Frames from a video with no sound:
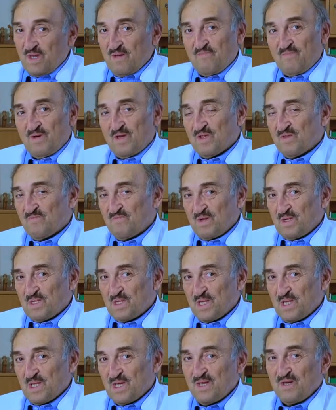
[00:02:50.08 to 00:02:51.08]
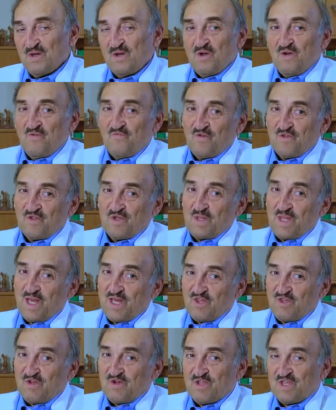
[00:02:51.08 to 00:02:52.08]
happy, especially with
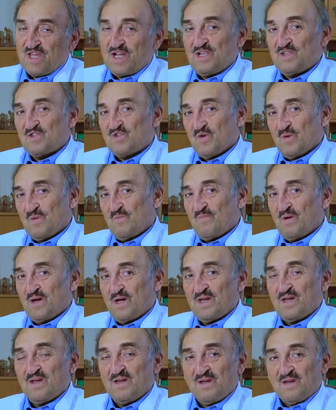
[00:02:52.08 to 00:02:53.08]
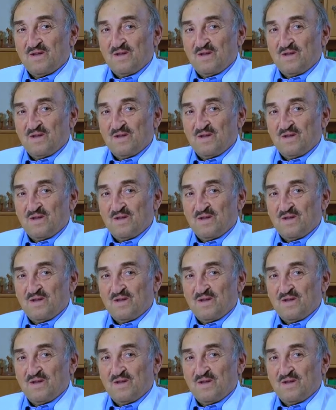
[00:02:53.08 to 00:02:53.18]
nice results on my